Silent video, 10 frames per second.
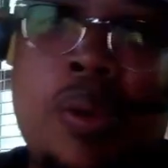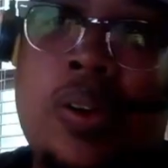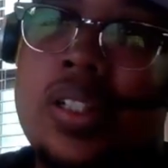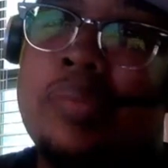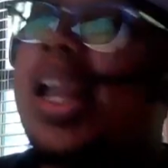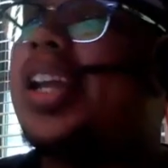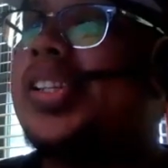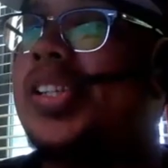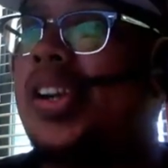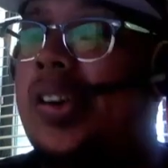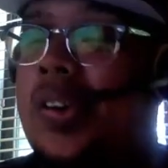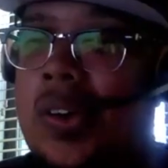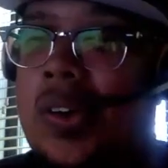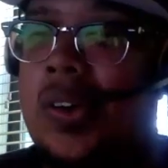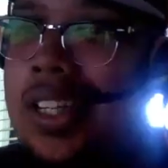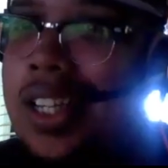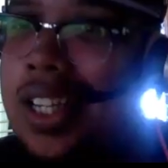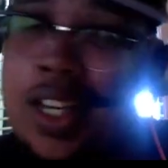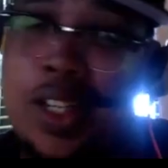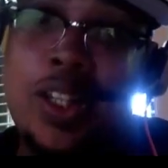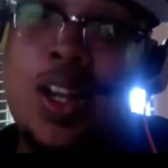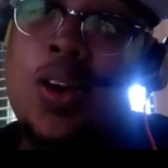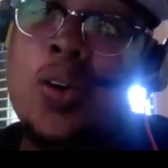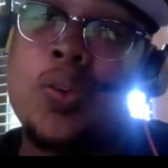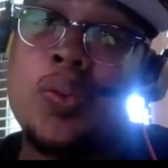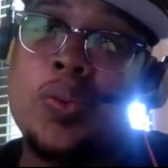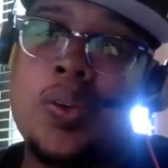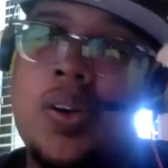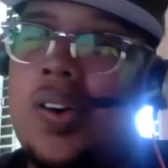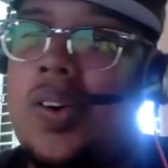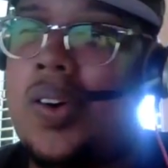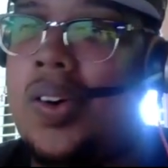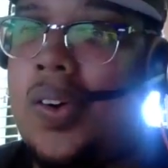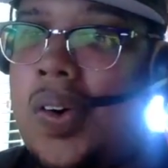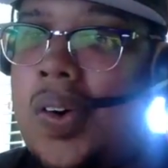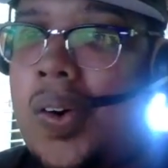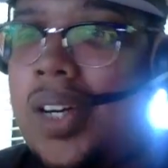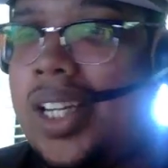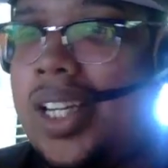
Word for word: to manager or get a loan or, or or or get a